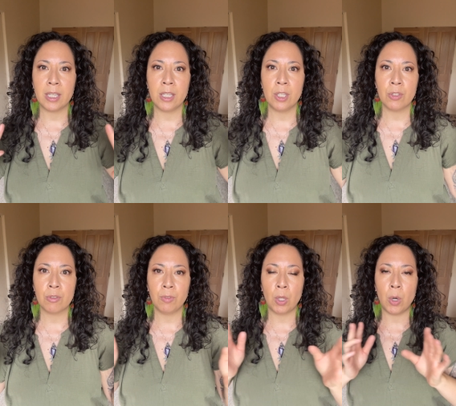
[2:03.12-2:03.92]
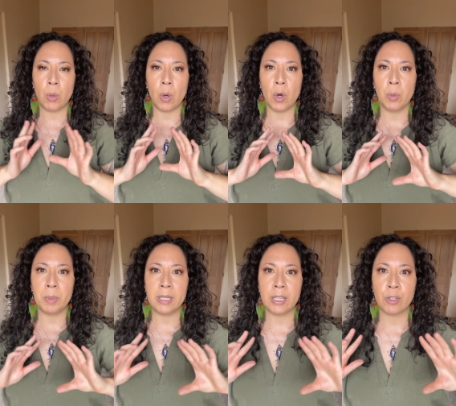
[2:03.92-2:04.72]
ease, flow,
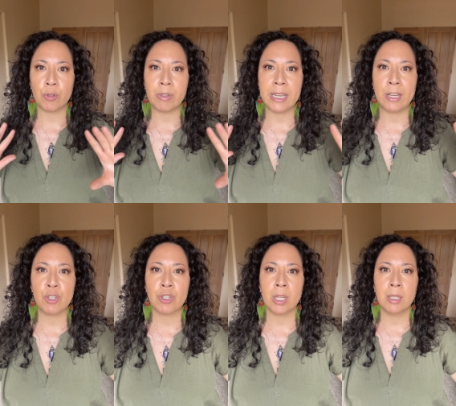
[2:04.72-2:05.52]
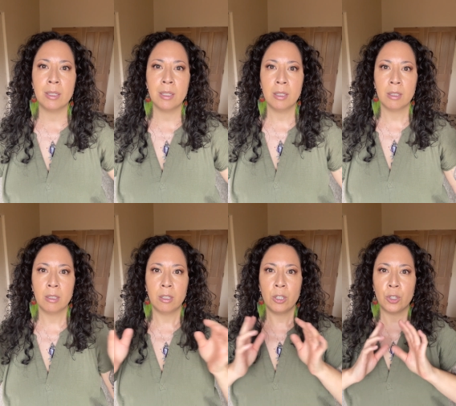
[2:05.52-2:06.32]
opening, creation,
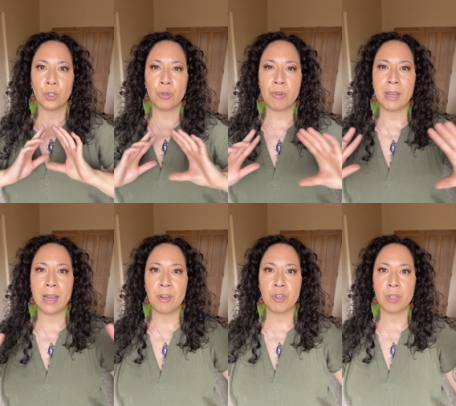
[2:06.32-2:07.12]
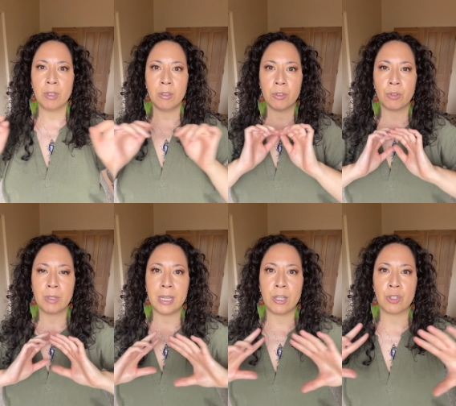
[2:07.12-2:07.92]
creation,
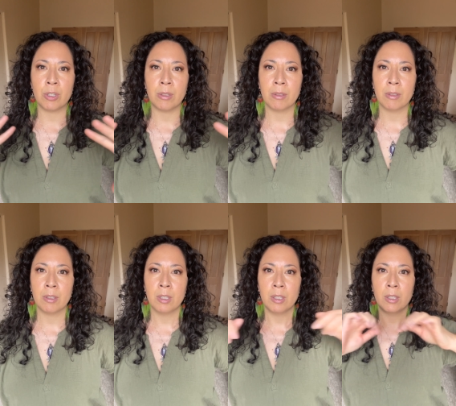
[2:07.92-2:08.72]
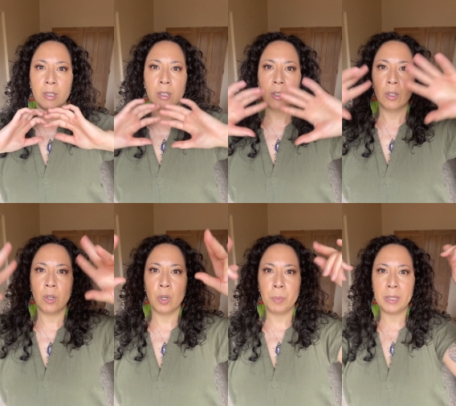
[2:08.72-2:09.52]
creation,
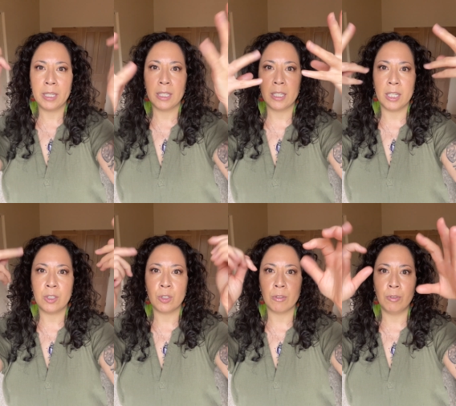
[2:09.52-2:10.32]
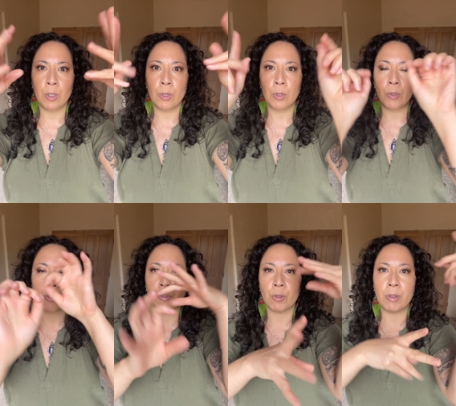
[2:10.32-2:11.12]
opening into the
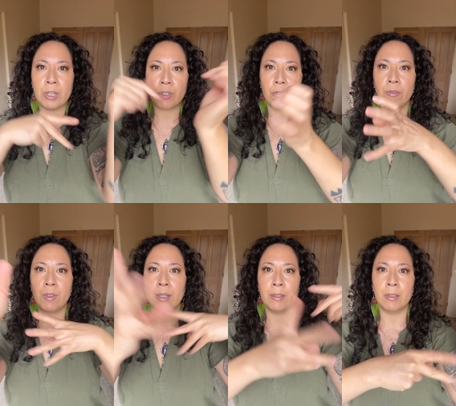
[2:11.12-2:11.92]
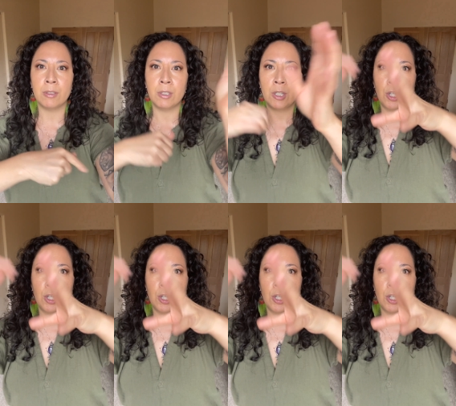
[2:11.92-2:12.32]
flows of the creation field,